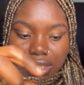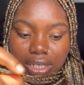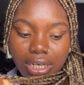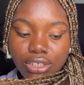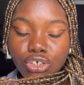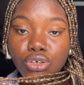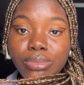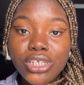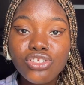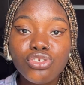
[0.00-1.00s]
and you're not
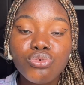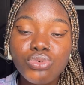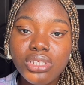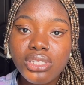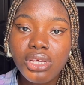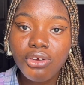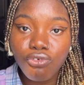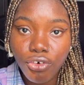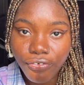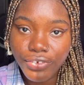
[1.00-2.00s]
meant to do it
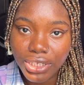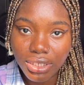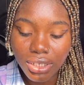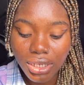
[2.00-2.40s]
roughly.